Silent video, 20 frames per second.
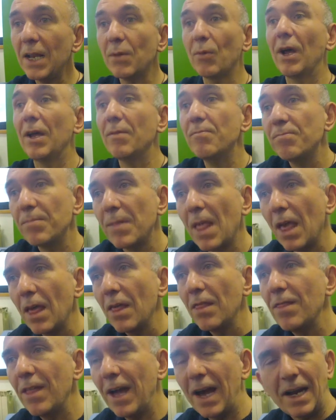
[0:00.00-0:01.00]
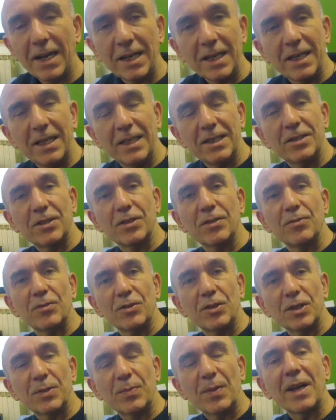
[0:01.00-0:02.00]
Anyway, that is
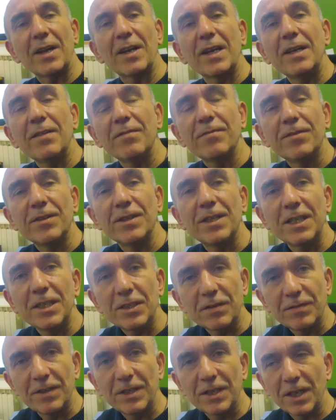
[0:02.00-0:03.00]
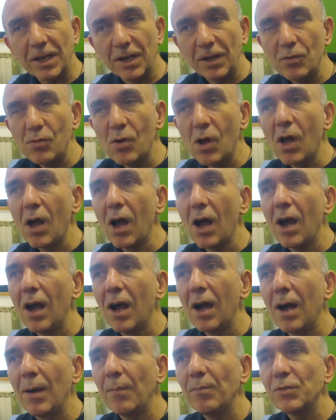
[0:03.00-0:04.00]
just about it for this video.
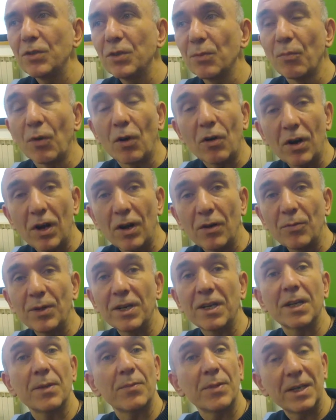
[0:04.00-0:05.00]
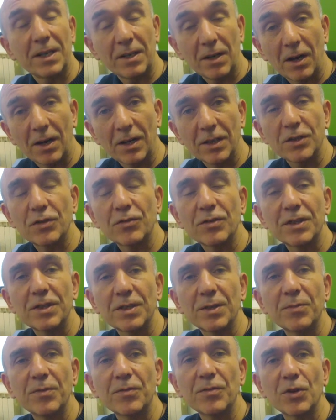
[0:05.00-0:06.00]
Tomorrow we're going to be
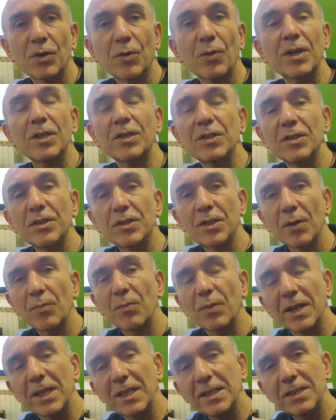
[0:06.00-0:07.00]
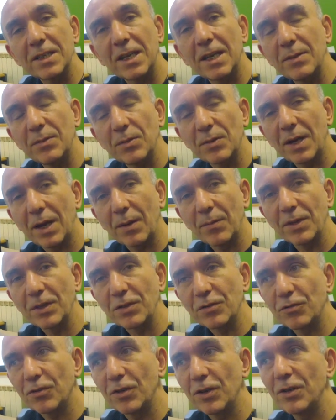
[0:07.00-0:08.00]
answering some of your questions, so please keep them
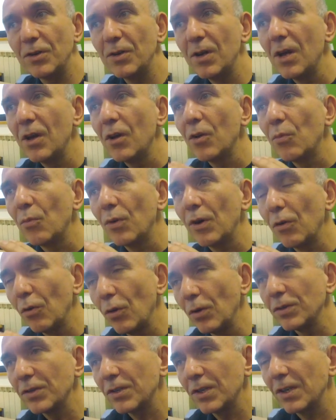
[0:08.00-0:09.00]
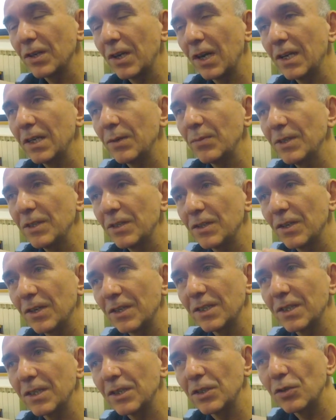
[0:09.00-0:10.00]
coming through. We're also going to be
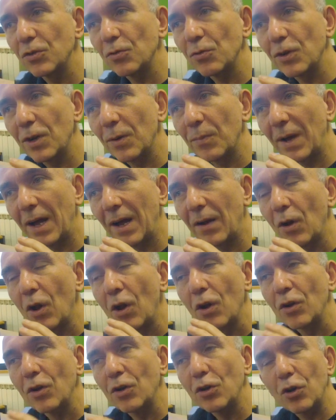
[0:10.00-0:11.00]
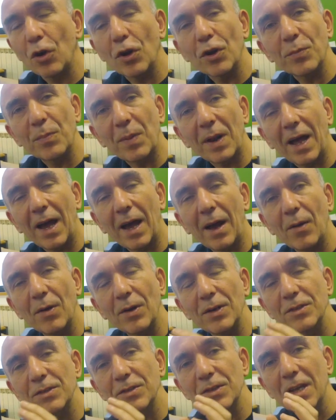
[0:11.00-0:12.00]
starting to talk about God
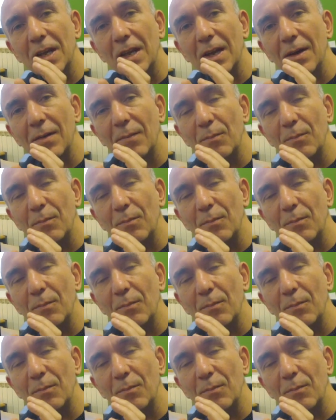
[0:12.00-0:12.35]
powers,